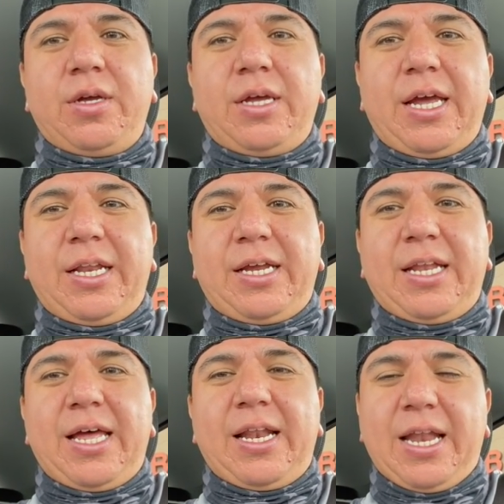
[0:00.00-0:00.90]
hitting
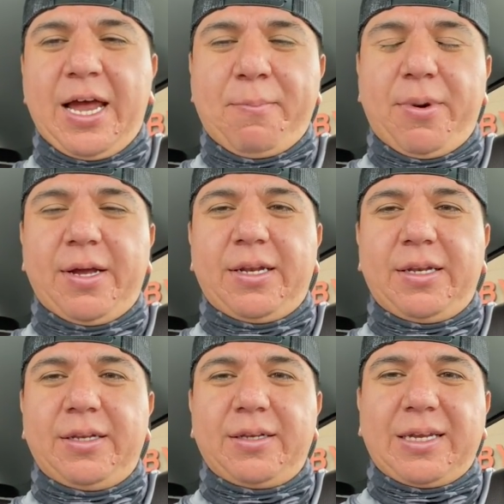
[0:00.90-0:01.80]
that like
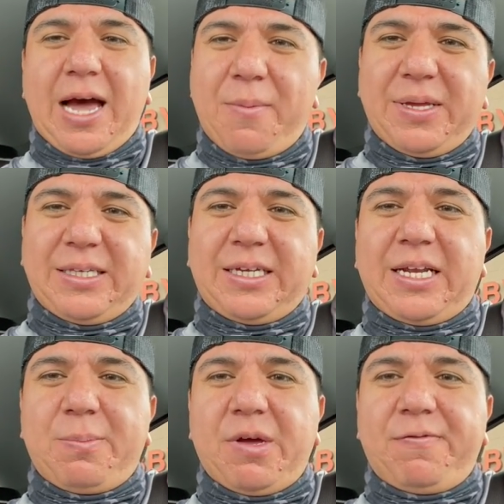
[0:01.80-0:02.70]
button, commenting
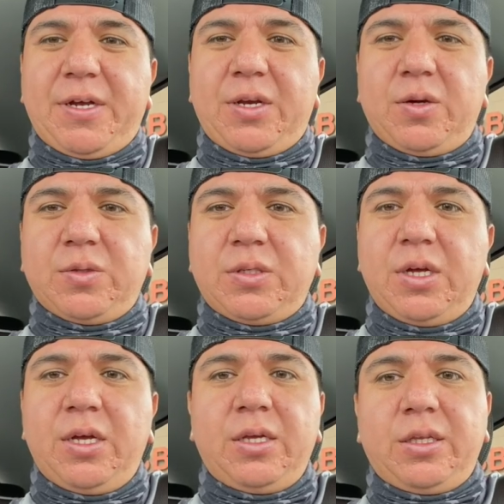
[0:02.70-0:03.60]
on my videos.
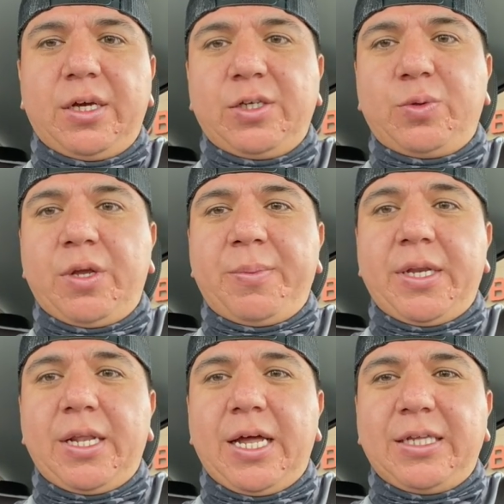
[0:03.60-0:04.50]
Does really mean
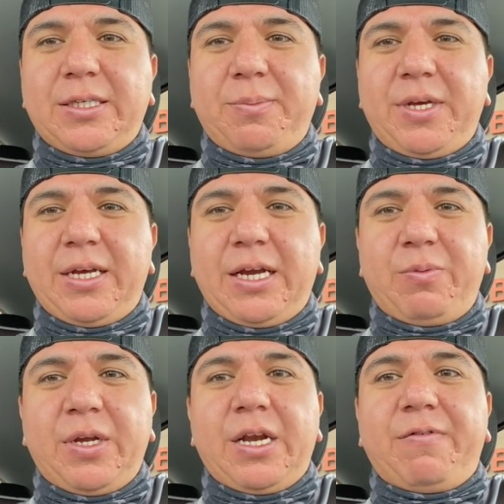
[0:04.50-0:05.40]
a lot to me, and I
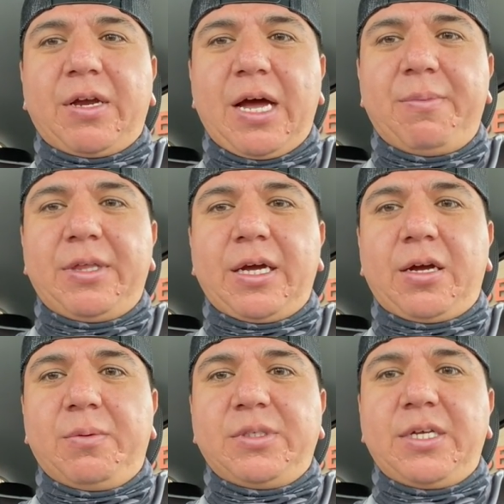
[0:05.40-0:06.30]
read every comment that
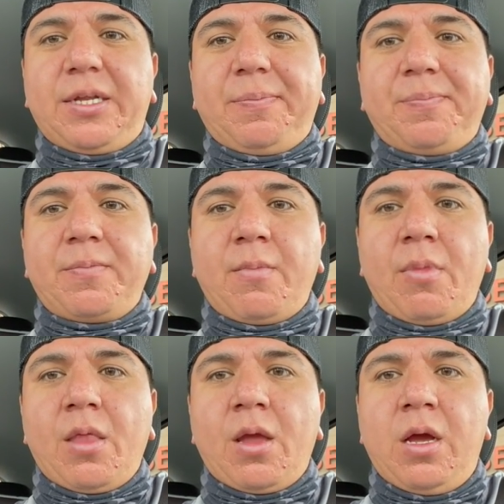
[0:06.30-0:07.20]
comes in.
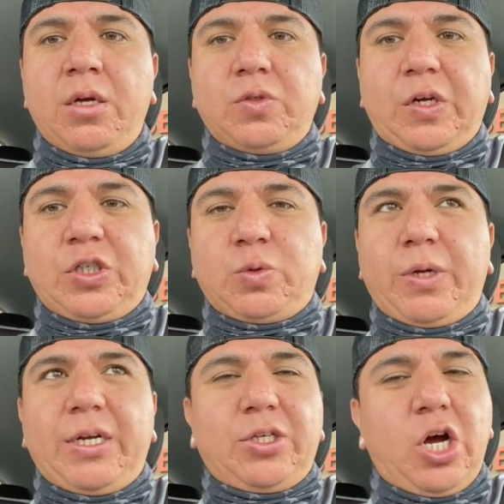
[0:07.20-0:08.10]
So I just
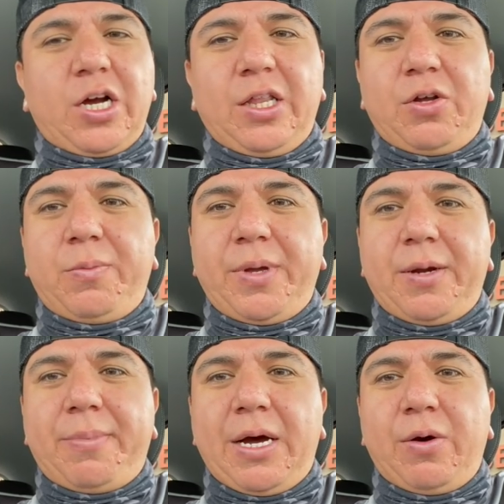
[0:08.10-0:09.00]
wanted to talk a little bit
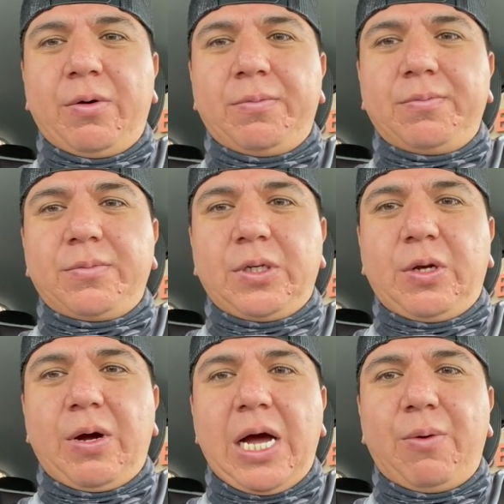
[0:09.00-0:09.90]
about, you
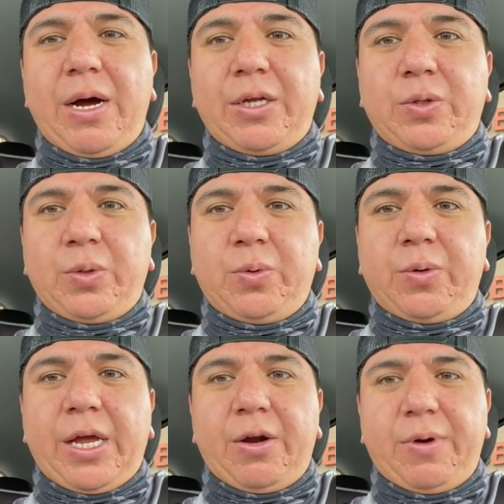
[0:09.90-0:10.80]
know, how I do
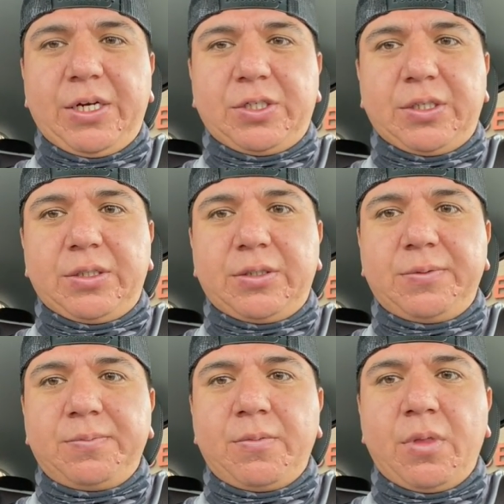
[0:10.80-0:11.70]
aerations.
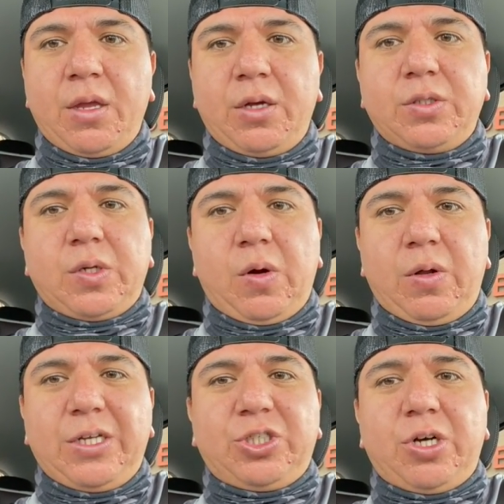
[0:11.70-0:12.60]
So
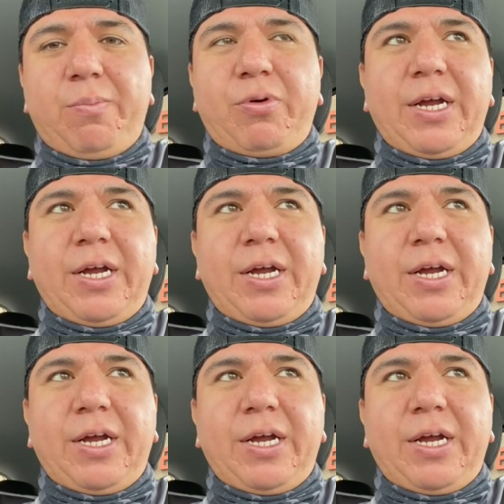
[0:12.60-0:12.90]
let's jump right